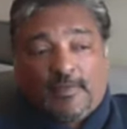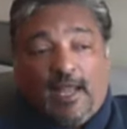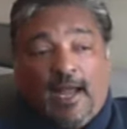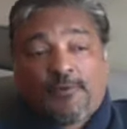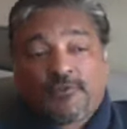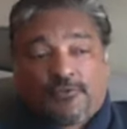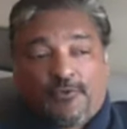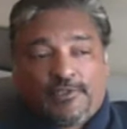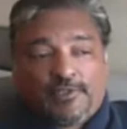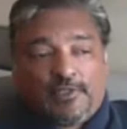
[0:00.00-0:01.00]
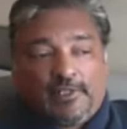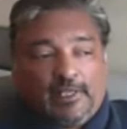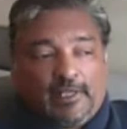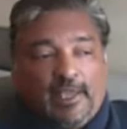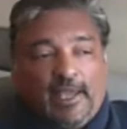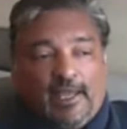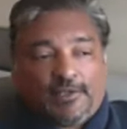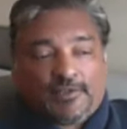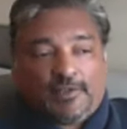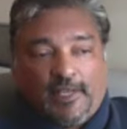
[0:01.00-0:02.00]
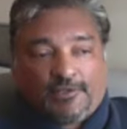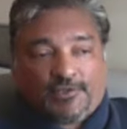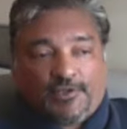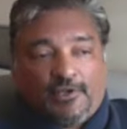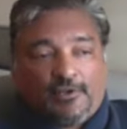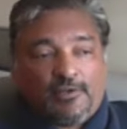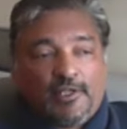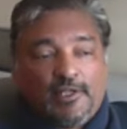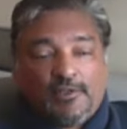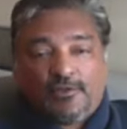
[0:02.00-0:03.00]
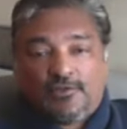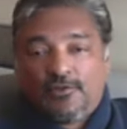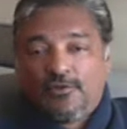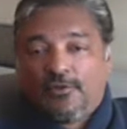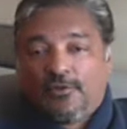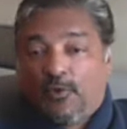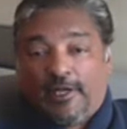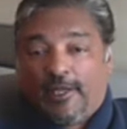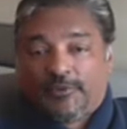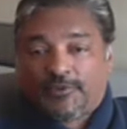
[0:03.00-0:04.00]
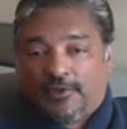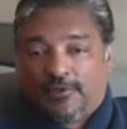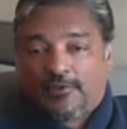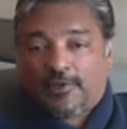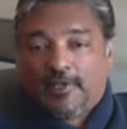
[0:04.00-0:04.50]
I was originally cast in that show to do one episode,